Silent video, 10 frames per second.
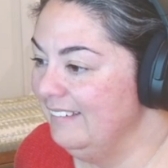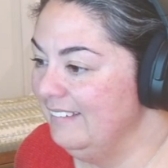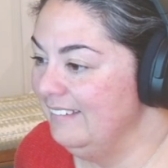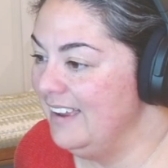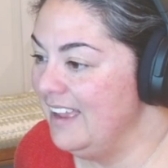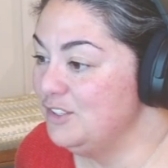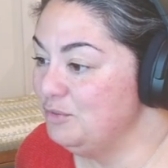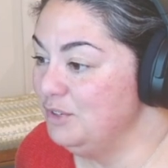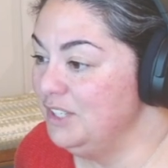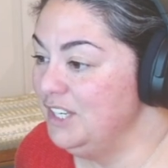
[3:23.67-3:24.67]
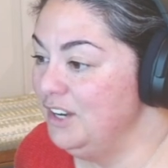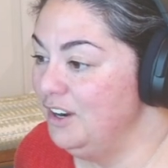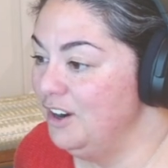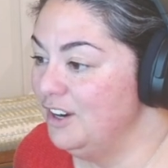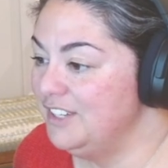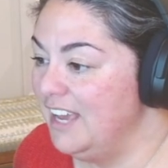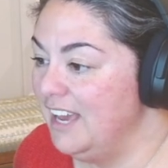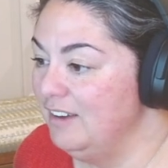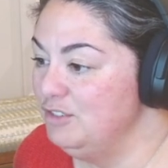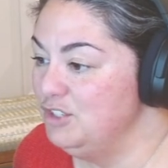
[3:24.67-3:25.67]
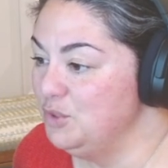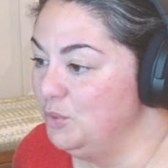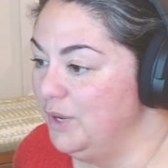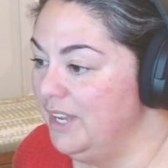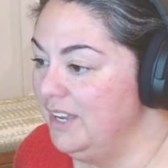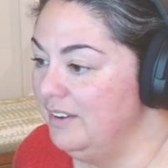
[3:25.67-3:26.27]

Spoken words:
And it's really hard to have joy